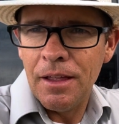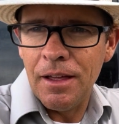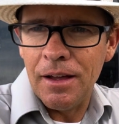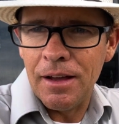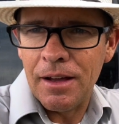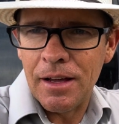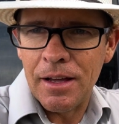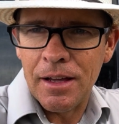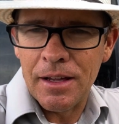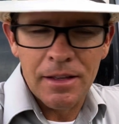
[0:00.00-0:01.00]

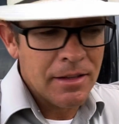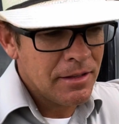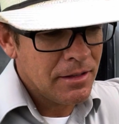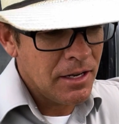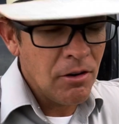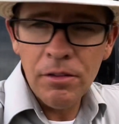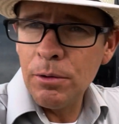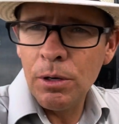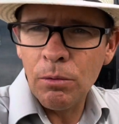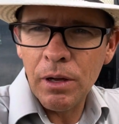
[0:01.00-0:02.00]
Uh, everything
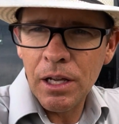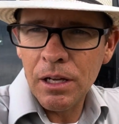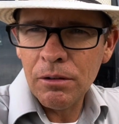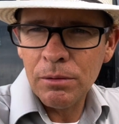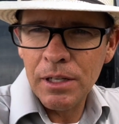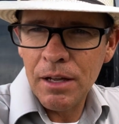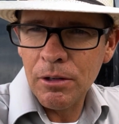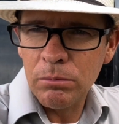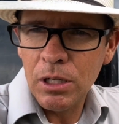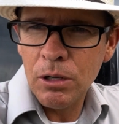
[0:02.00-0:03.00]
went well. We didn't have no
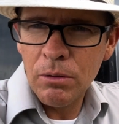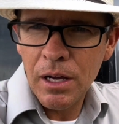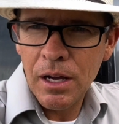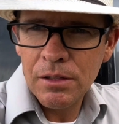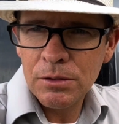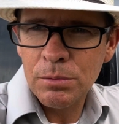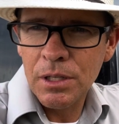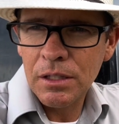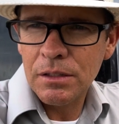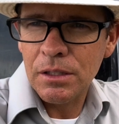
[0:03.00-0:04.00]
blowouts. We
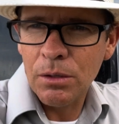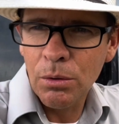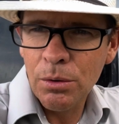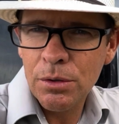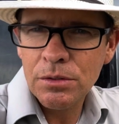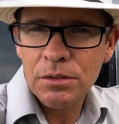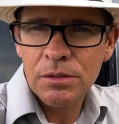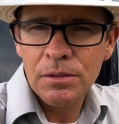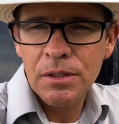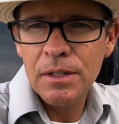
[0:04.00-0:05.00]
got the horse
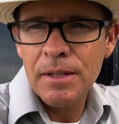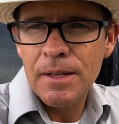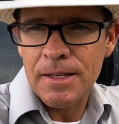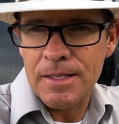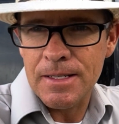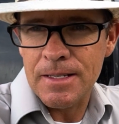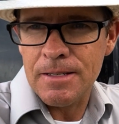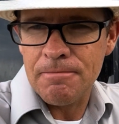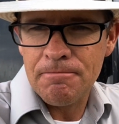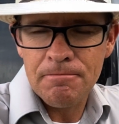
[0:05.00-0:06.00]

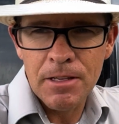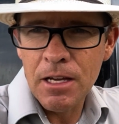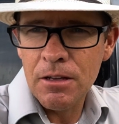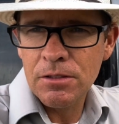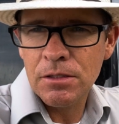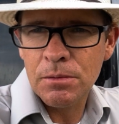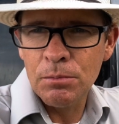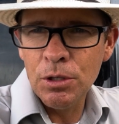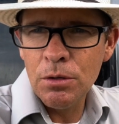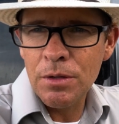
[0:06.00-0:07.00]
um, yeah, it was
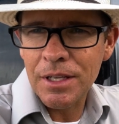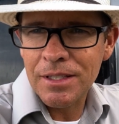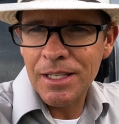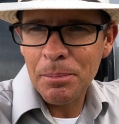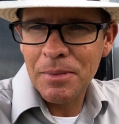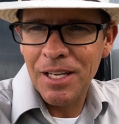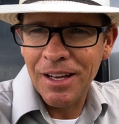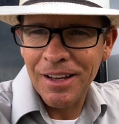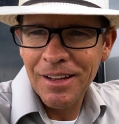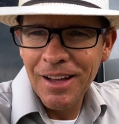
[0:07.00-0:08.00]
smooth, except
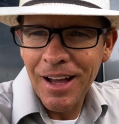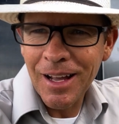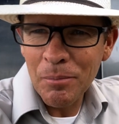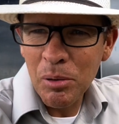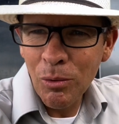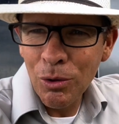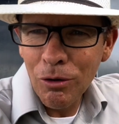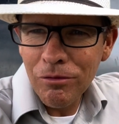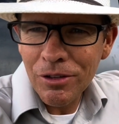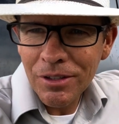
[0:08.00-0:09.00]
uh, I got pulled
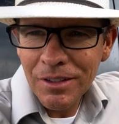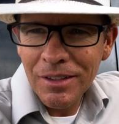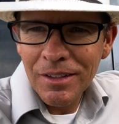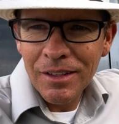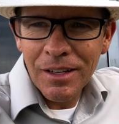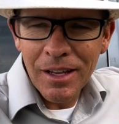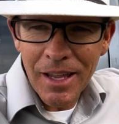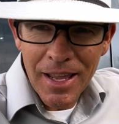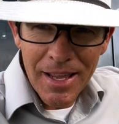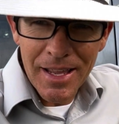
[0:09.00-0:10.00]
over
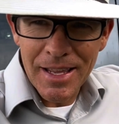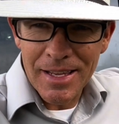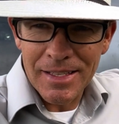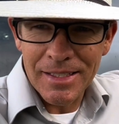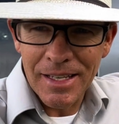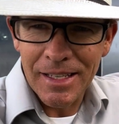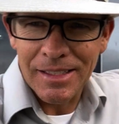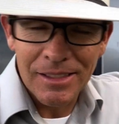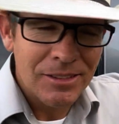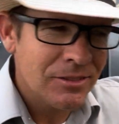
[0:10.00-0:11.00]
and, uh,
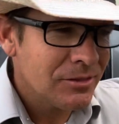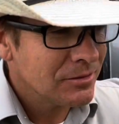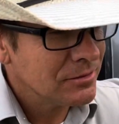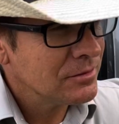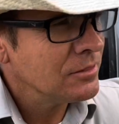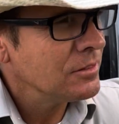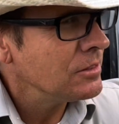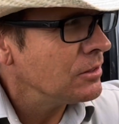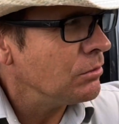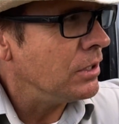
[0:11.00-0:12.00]

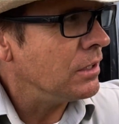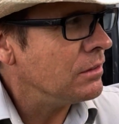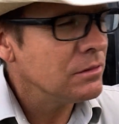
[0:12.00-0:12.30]
well,